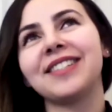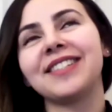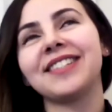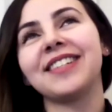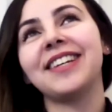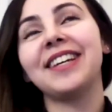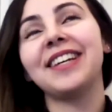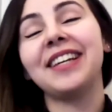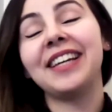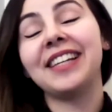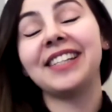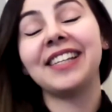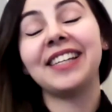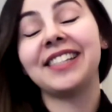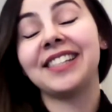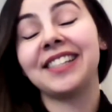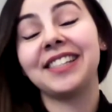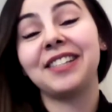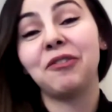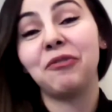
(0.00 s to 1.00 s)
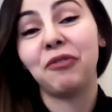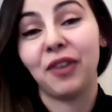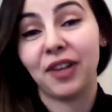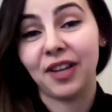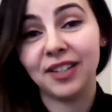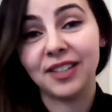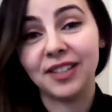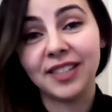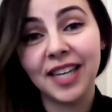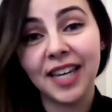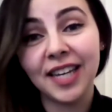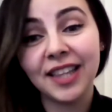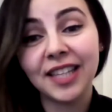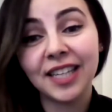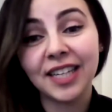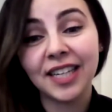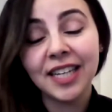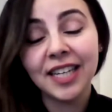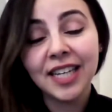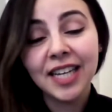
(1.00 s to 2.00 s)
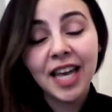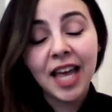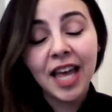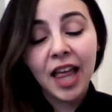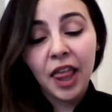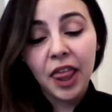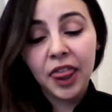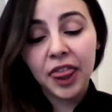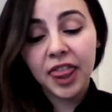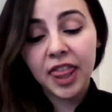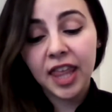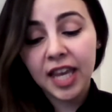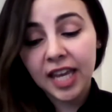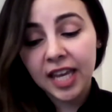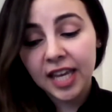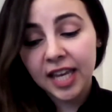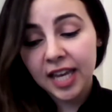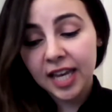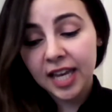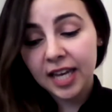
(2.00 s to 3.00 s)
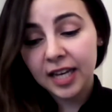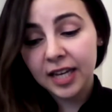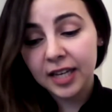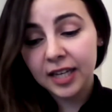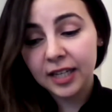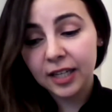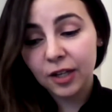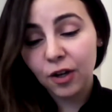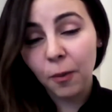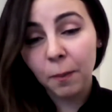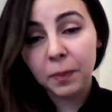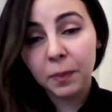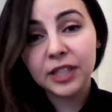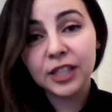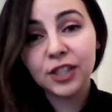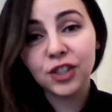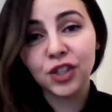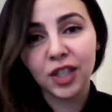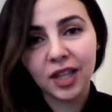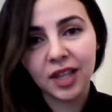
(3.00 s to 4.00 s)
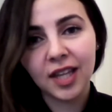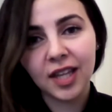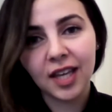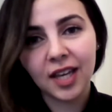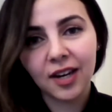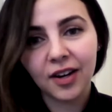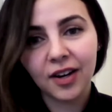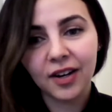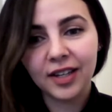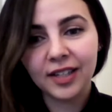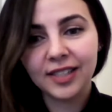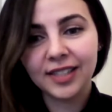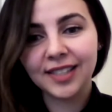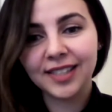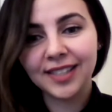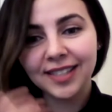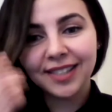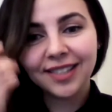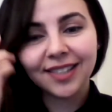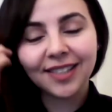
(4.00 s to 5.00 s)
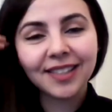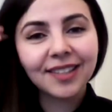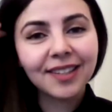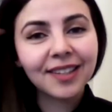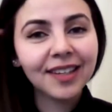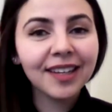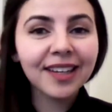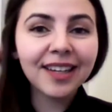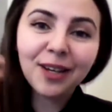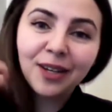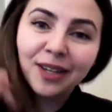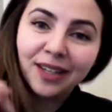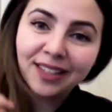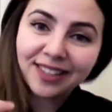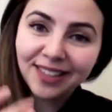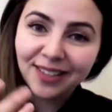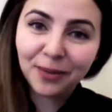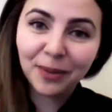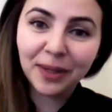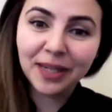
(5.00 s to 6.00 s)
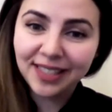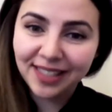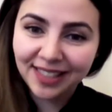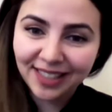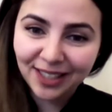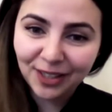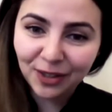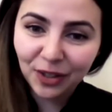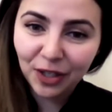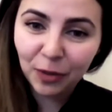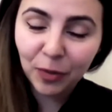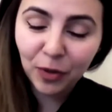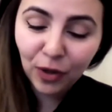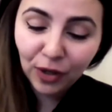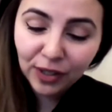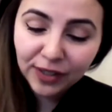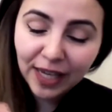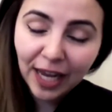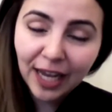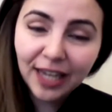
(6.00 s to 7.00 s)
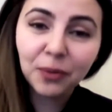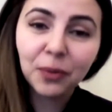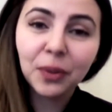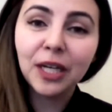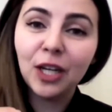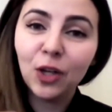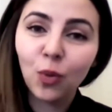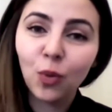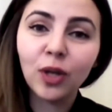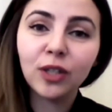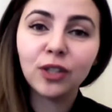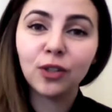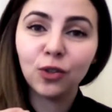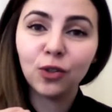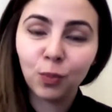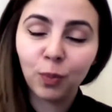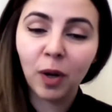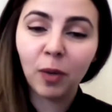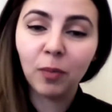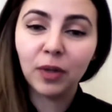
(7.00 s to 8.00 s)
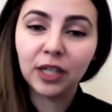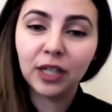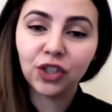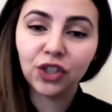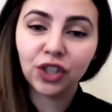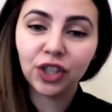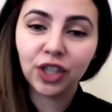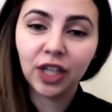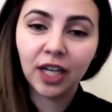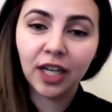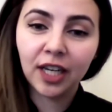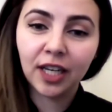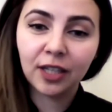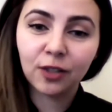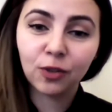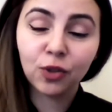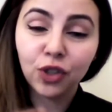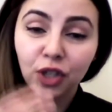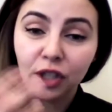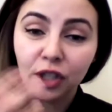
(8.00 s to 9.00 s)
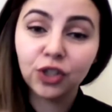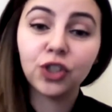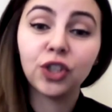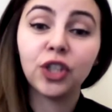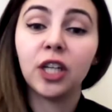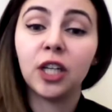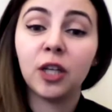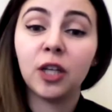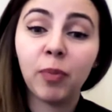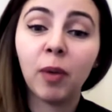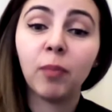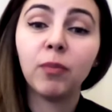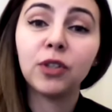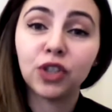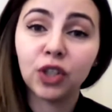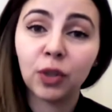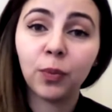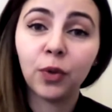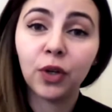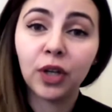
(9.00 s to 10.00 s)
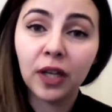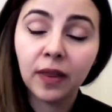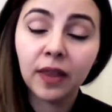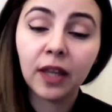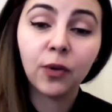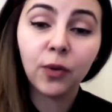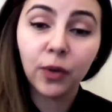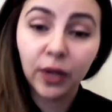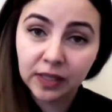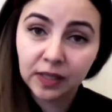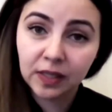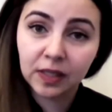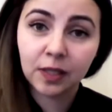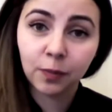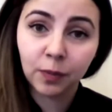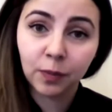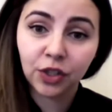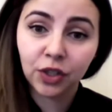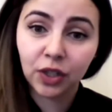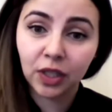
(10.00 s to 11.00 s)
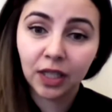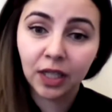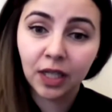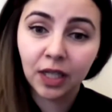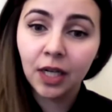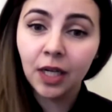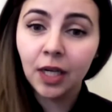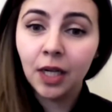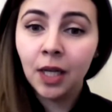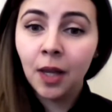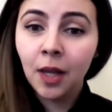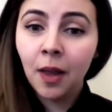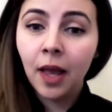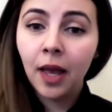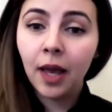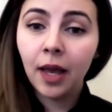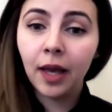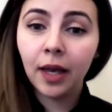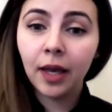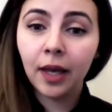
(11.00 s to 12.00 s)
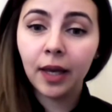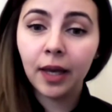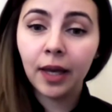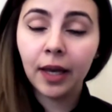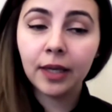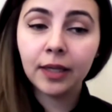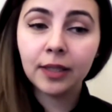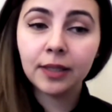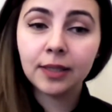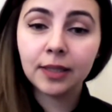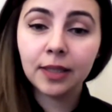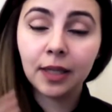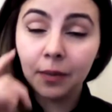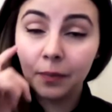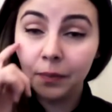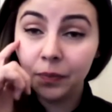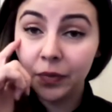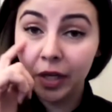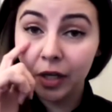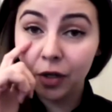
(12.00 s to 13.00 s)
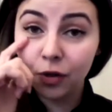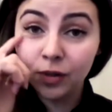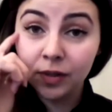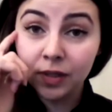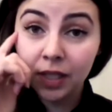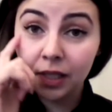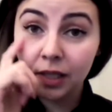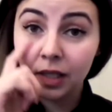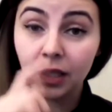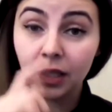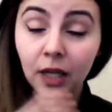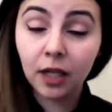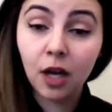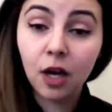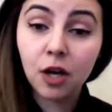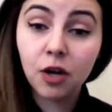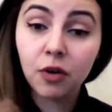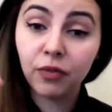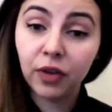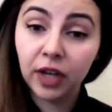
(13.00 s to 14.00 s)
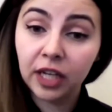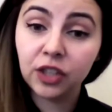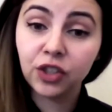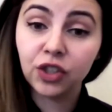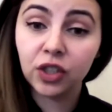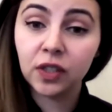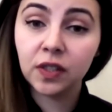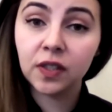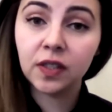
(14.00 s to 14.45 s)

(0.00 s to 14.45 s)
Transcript: it's difficult, and the competition there, it's crazy. Okay, because I really wanted to publish, to traditionally publish a book in the US, especially. And I contacted a lot of agents,